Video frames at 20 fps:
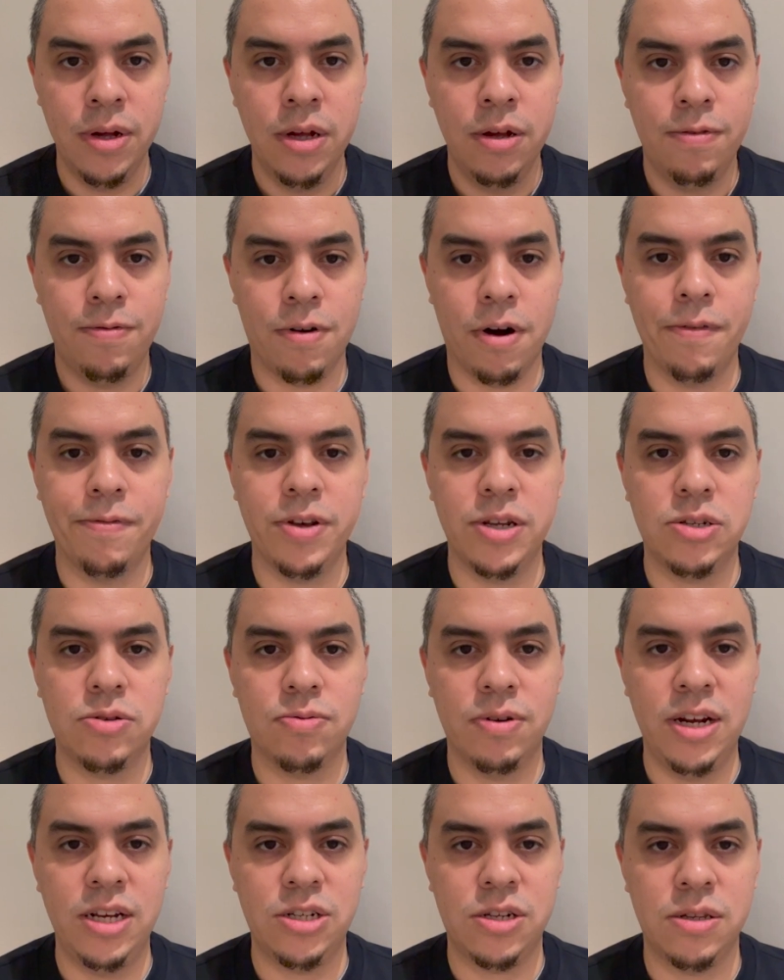for obvious
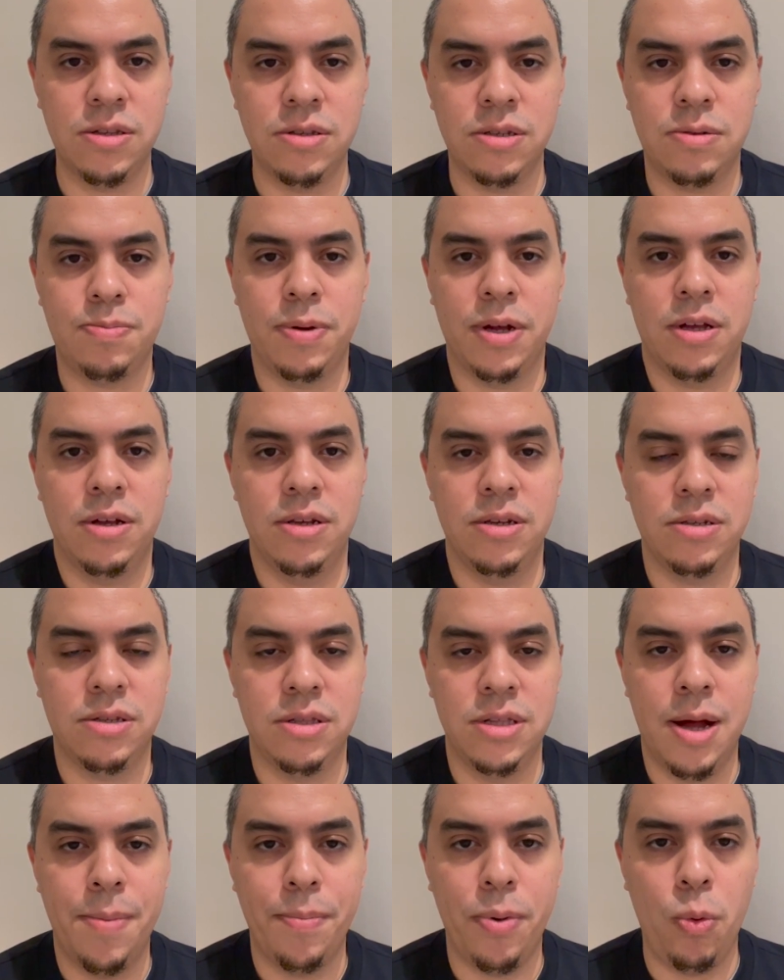reasons because
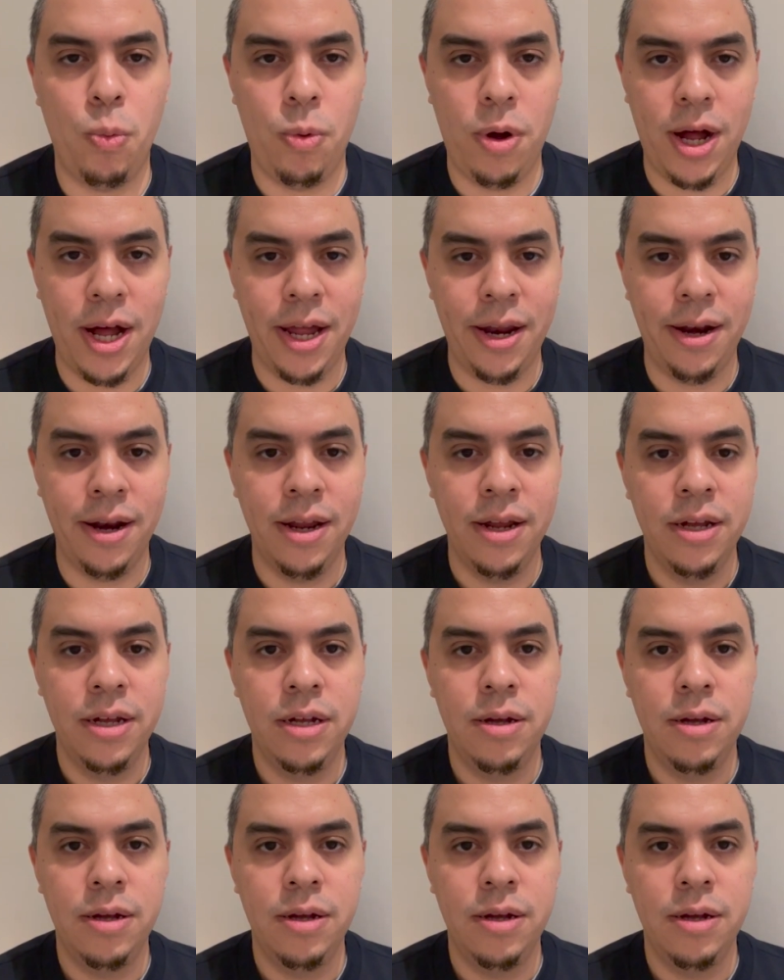number 1,